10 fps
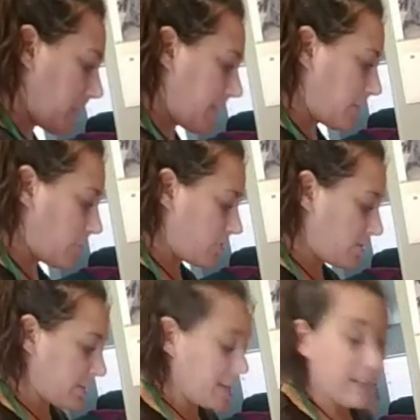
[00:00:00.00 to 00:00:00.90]
then we're
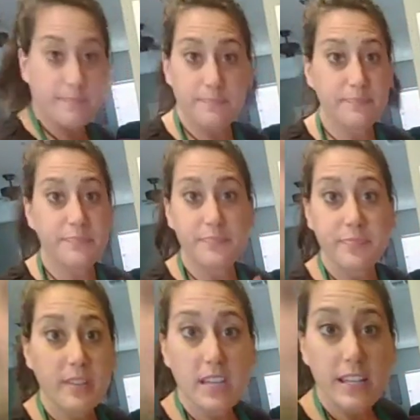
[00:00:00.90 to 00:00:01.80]
just gonna
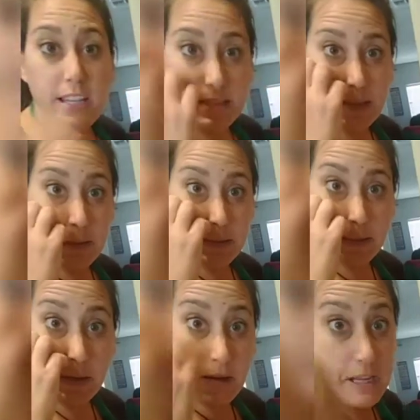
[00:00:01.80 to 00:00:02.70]
get down and
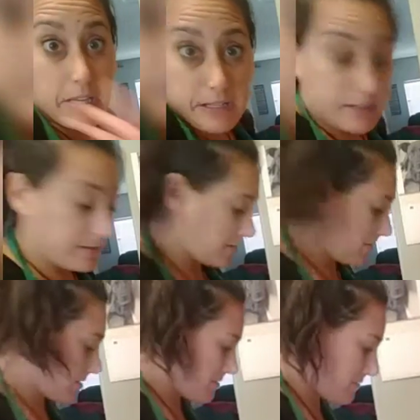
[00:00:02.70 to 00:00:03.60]
dirty, because
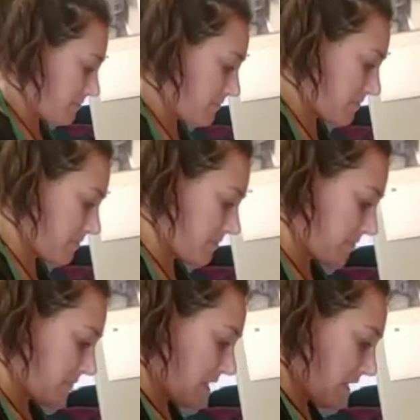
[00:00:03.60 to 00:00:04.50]
you know
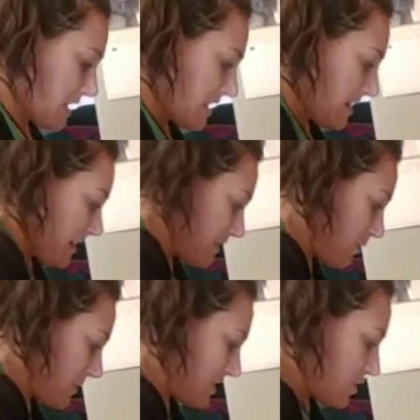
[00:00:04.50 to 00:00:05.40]
that's
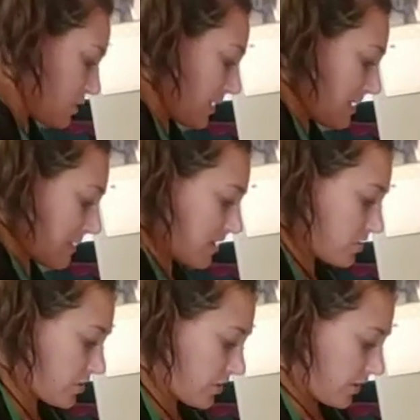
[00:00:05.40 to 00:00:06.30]
what we do. You want to make
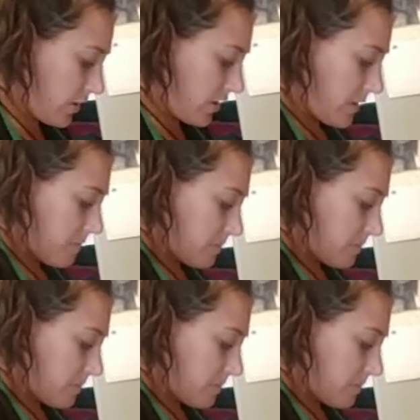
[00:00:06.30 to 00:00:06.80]
sure